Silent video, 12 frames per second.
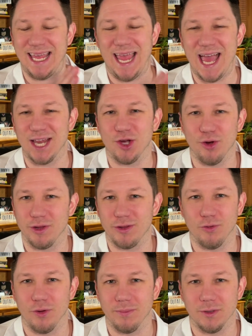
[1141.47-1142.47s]
can't go
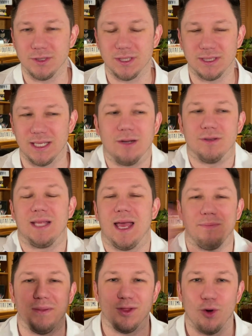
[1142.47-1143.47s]
through them. It'll
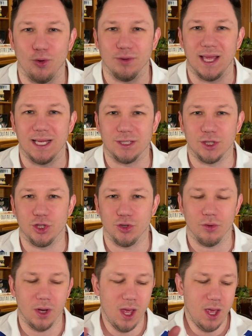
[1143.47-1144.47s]
take me the whole day to do.